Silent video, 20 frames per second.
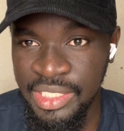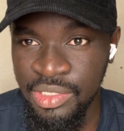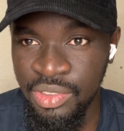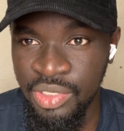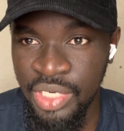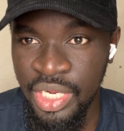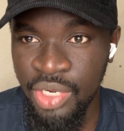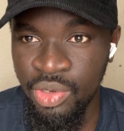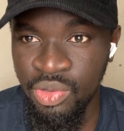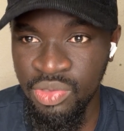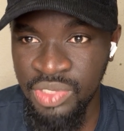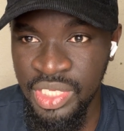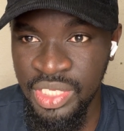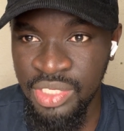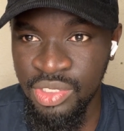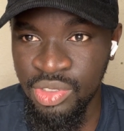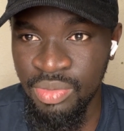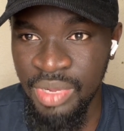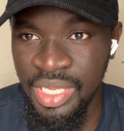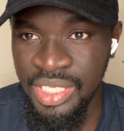Barcelona,
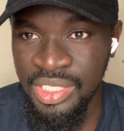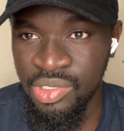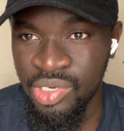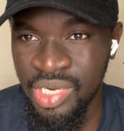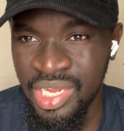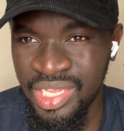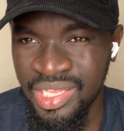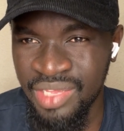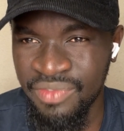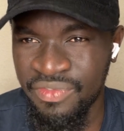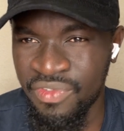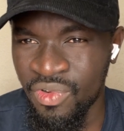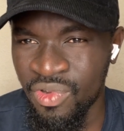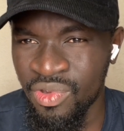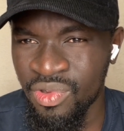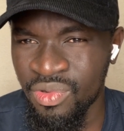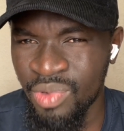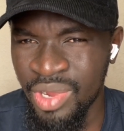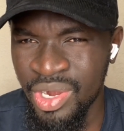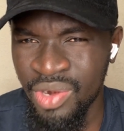losing to Barcelona, I think
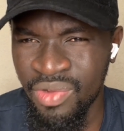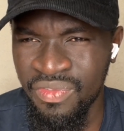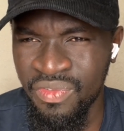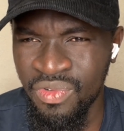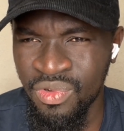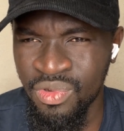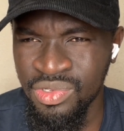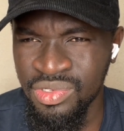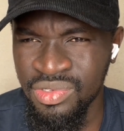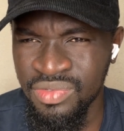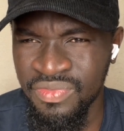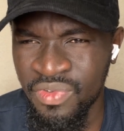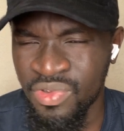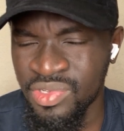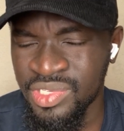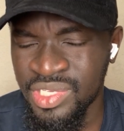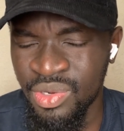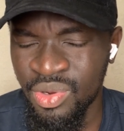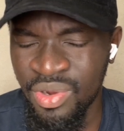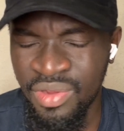4-1 or
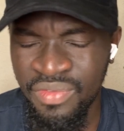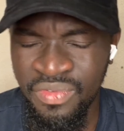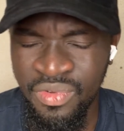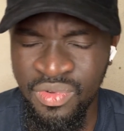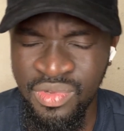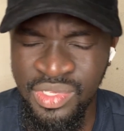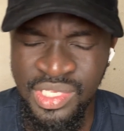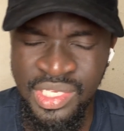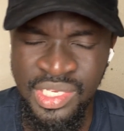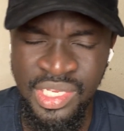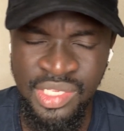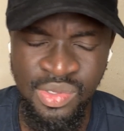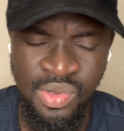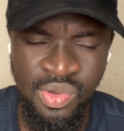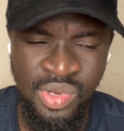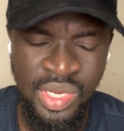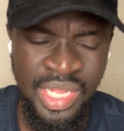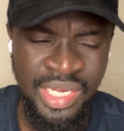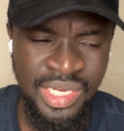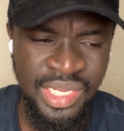4-0, forgetting the
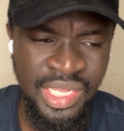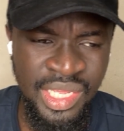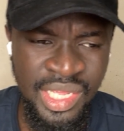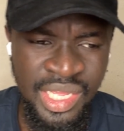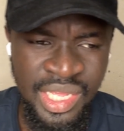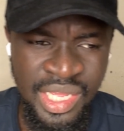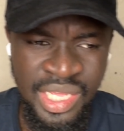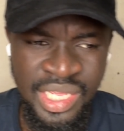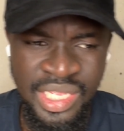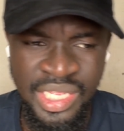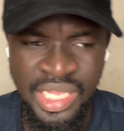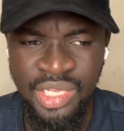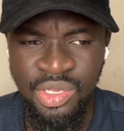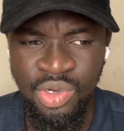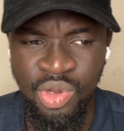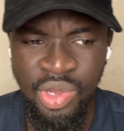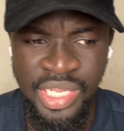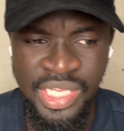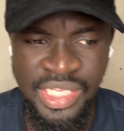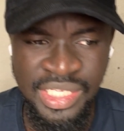scoreline. Yeah,
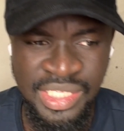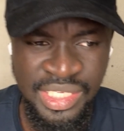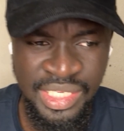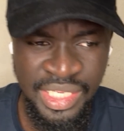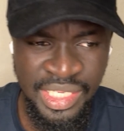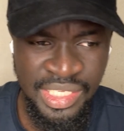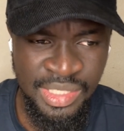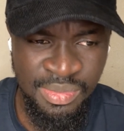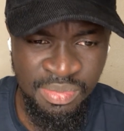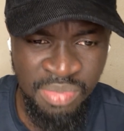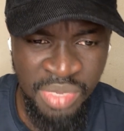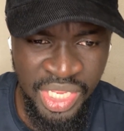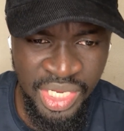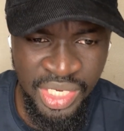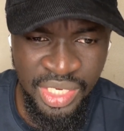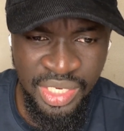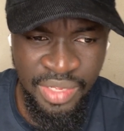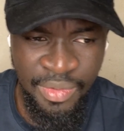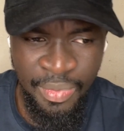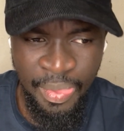he's
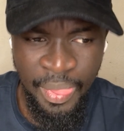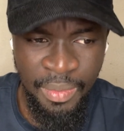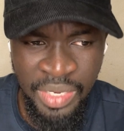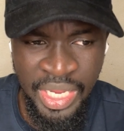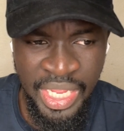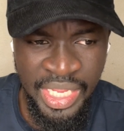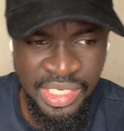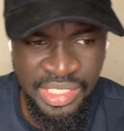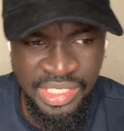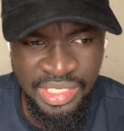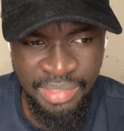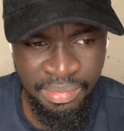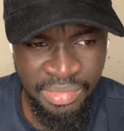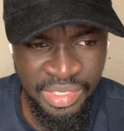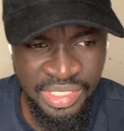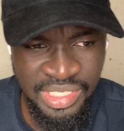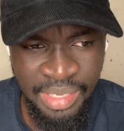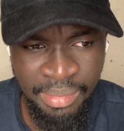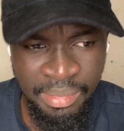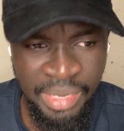been playing
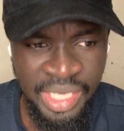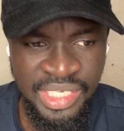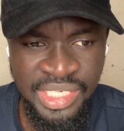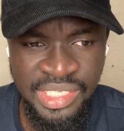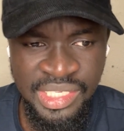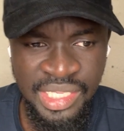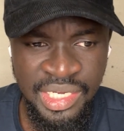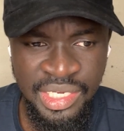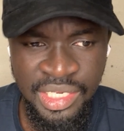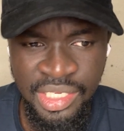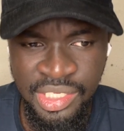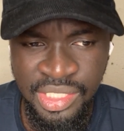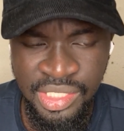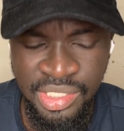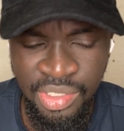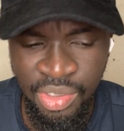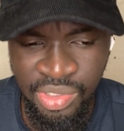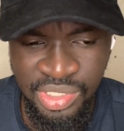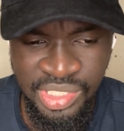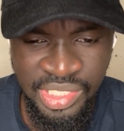some matches and
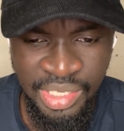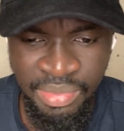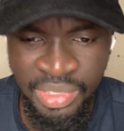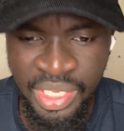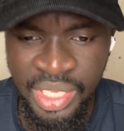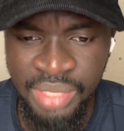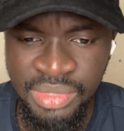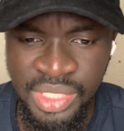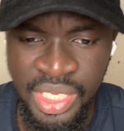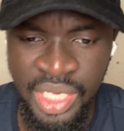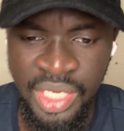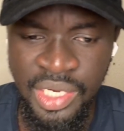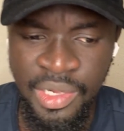he's lost some games.